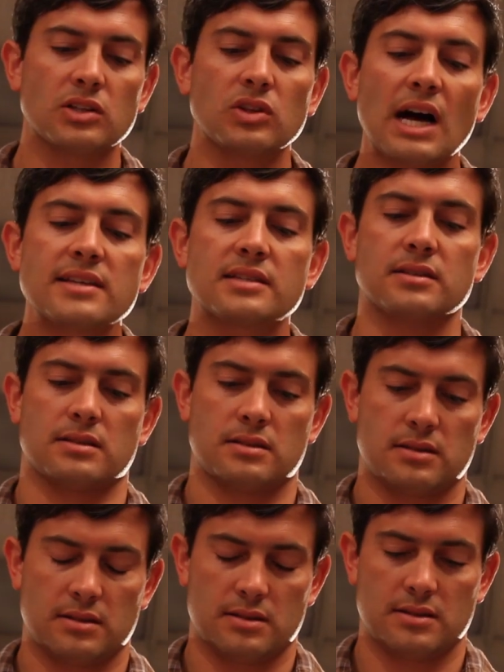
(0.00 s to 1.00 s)
is a lesson,
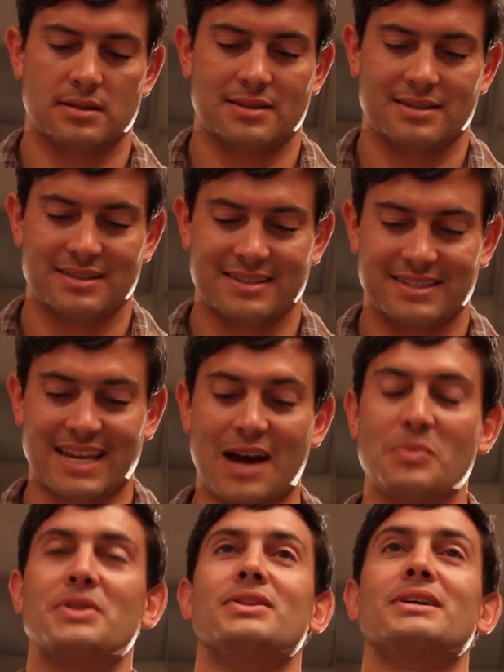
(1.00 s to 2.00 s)

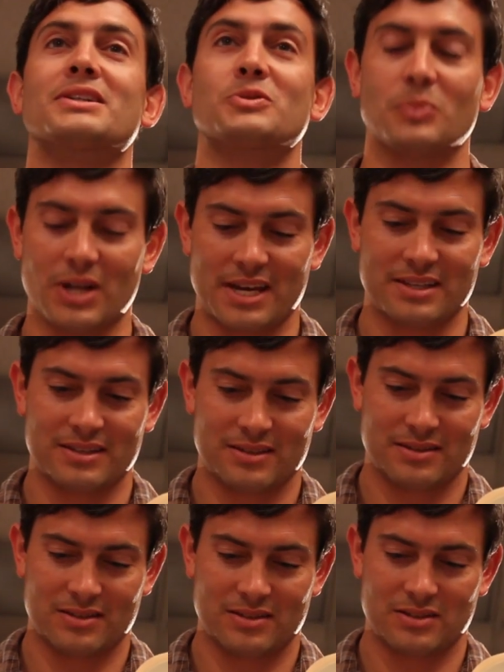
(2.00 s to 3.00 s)
Tabitha explained.
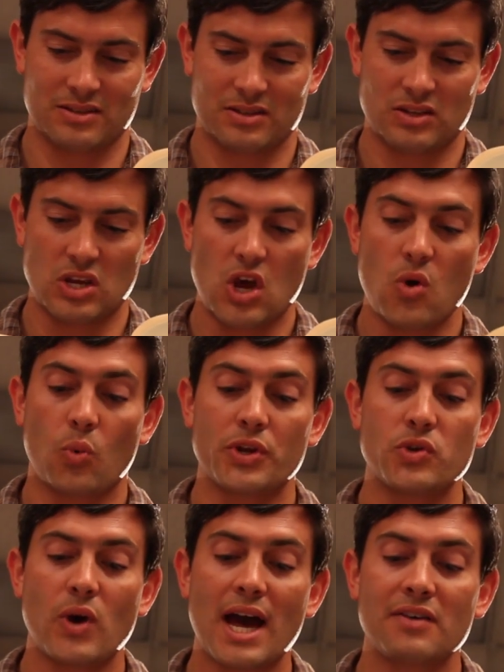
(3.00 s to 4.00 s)

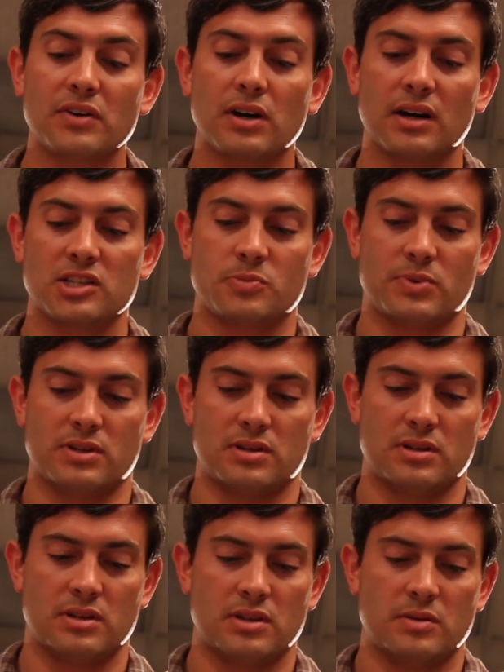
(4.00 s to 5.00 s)
When you have a
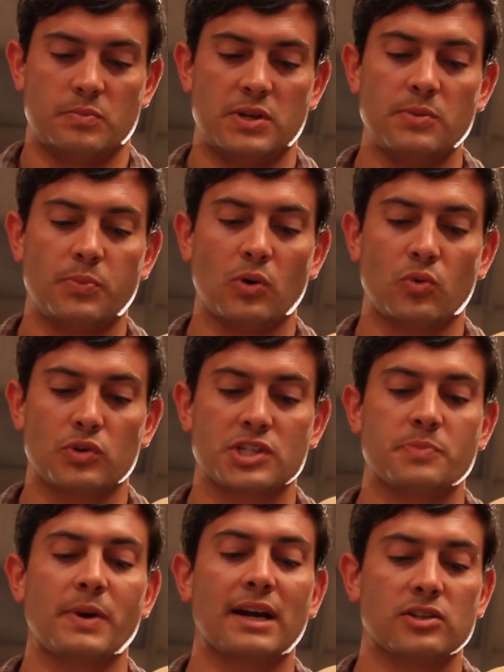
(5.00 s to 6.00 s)
husband, people
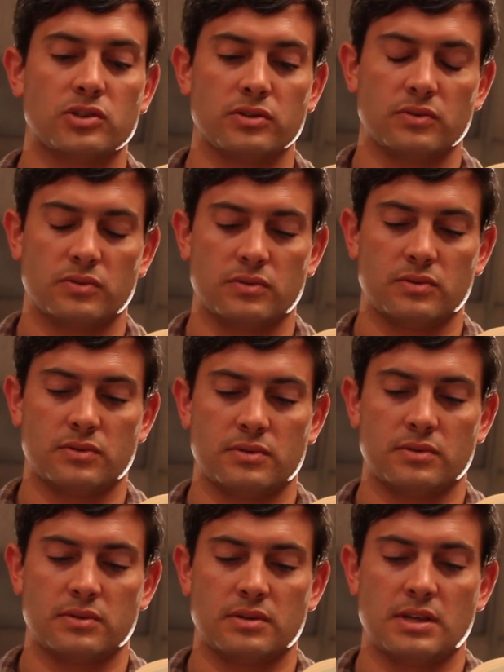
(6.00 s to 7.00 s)
respect you.
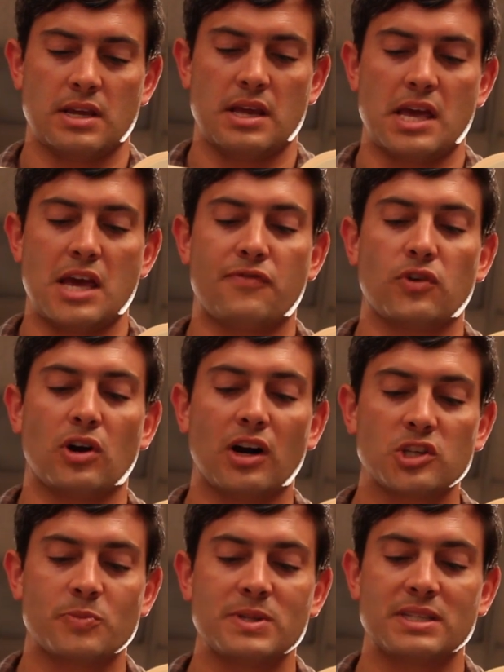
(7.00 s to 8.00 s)
If your
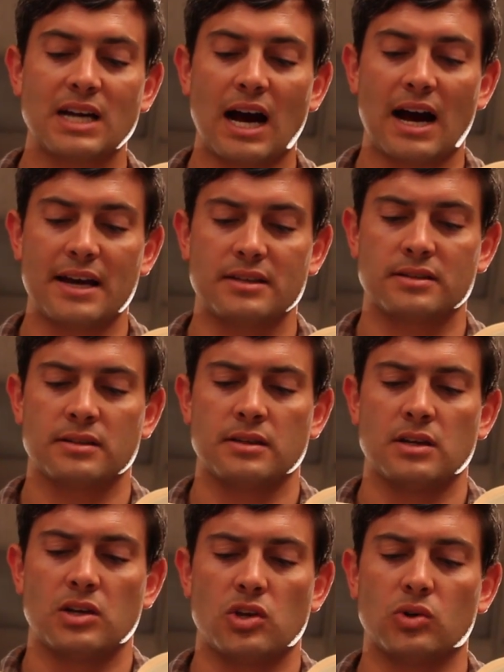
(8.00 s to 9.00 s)
husband dies,
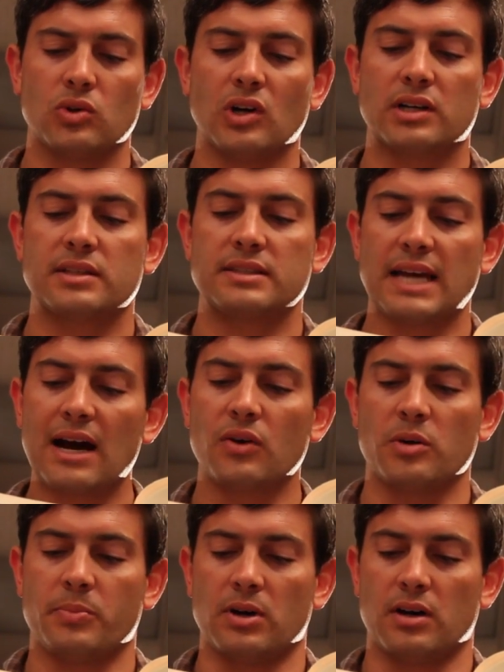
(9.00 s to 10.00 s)
you're looked
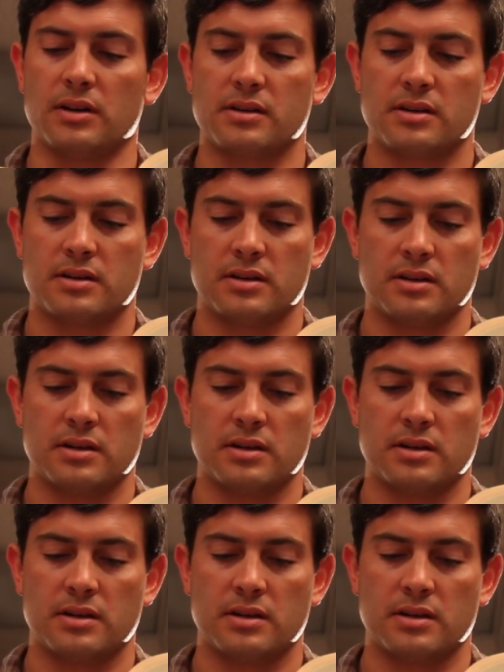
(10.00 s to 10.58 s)
down upon.